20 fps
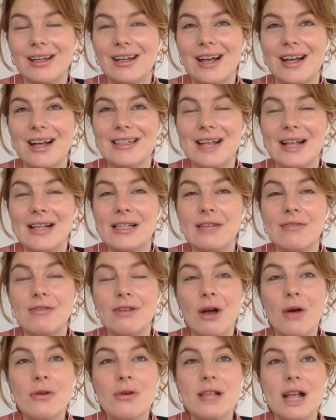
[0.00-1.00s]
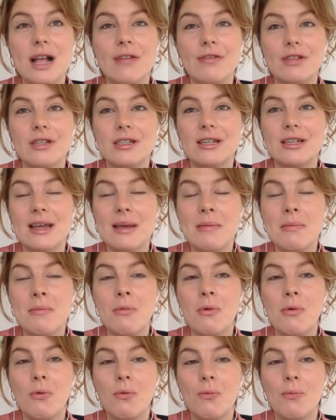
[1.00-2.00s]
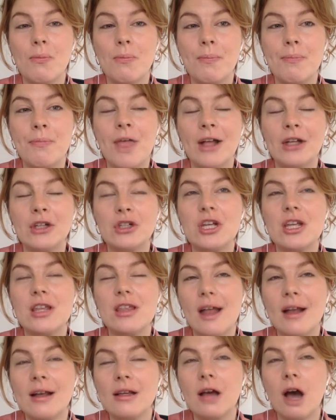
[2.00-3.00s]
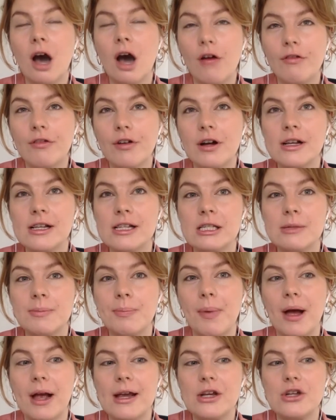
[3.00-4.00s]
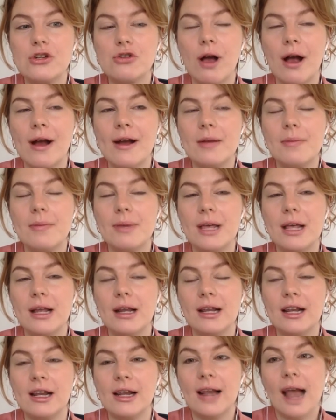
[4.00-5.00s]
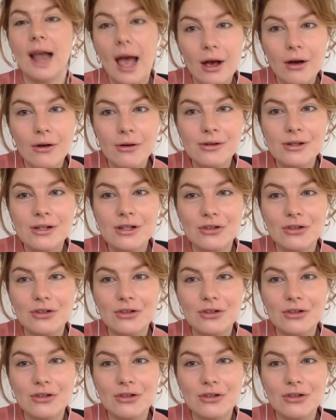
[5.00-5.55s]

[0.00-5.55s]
a sense of low self-esteem that she then covers by trying to be a little loud,